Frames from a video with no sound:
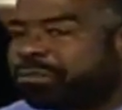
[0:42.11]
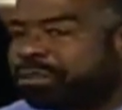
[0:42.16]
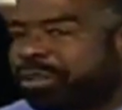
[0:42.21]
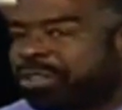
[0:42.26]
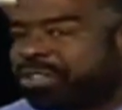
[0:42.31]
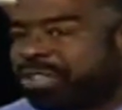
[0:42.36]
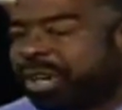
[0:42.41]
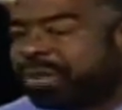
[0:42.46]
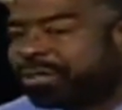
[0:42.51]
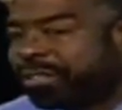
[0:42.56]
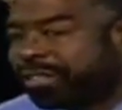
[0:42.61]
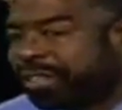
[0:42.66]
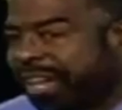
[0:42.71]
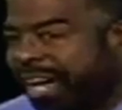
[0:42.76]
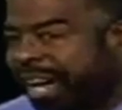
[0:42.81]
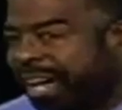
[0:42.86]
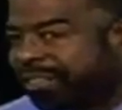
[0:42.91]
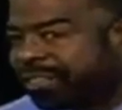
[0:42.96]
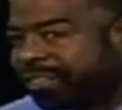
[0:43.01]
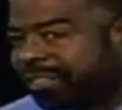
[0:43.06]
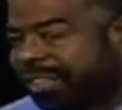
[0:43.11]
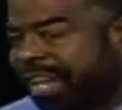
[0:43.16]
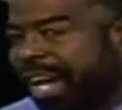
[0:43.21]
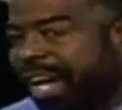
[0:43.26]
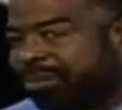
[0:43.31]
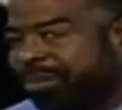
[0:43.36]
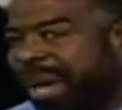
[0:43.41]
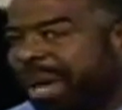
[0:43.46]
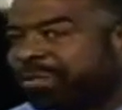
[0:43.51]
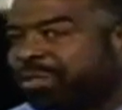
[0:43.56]
push-ups
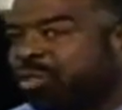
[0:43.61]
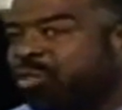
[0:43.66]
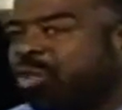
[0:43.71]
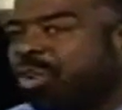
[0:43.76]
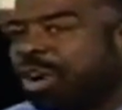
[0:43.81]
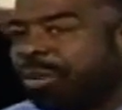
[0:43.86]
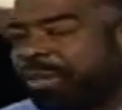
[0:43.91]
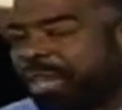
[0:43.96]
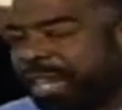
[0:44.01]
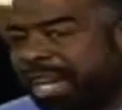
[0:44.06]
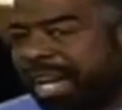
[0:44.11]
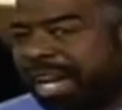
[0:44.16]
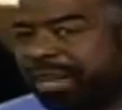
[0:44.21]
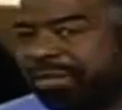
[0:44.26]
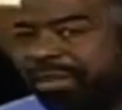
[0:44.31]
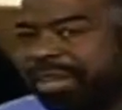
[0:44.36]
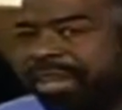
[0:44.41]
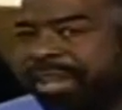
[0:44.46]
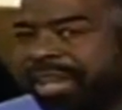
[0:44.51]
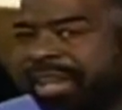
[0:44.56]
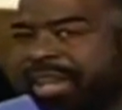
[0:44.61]
nonstop after warming up.